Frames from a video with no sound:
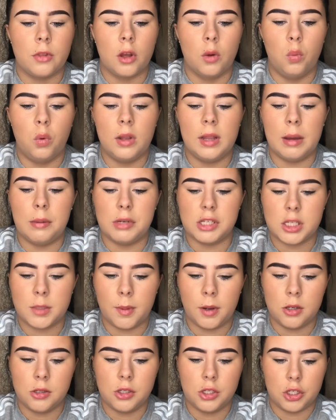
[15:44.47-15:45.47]
what they were
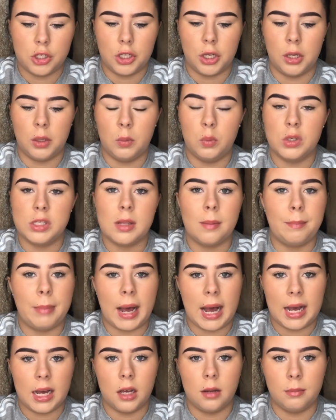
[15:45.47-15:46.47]
supposed to do was
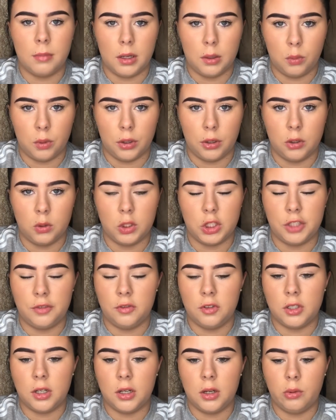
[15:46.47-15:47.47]
pack my wound, which, if
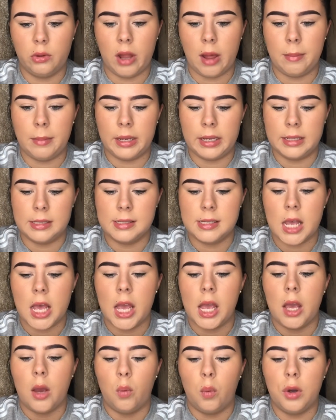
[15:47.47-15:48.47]
you don't know what that means,
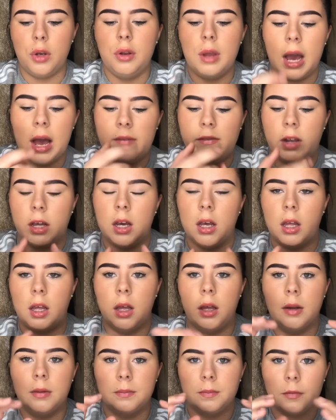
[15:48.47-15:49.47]
when you have like
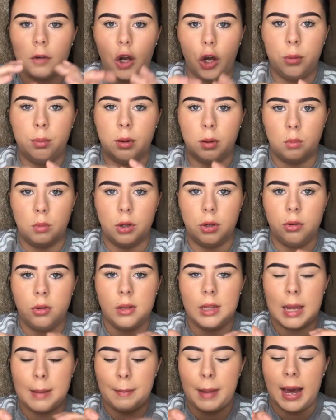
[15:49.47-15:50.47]
a open wound,
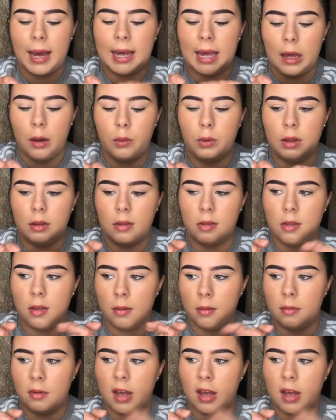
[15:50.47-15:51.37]
they pack it with